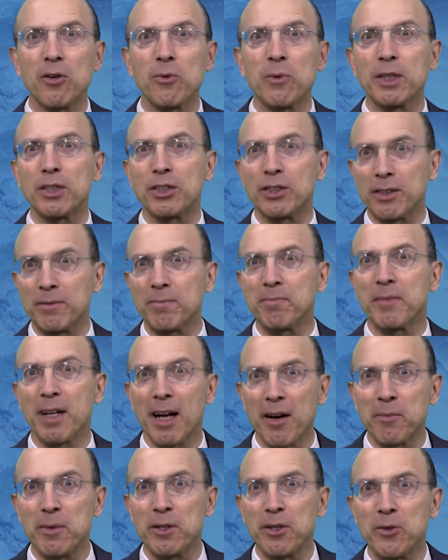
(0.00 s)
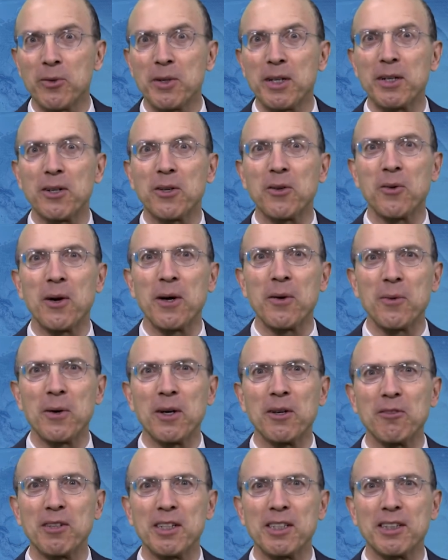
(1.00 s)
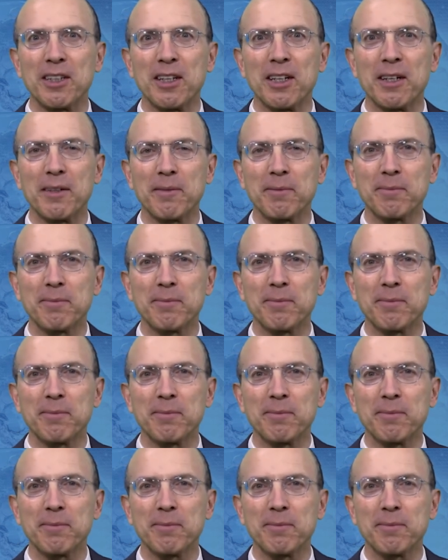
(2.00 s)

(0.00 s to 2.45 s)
which have been doing quite well recently.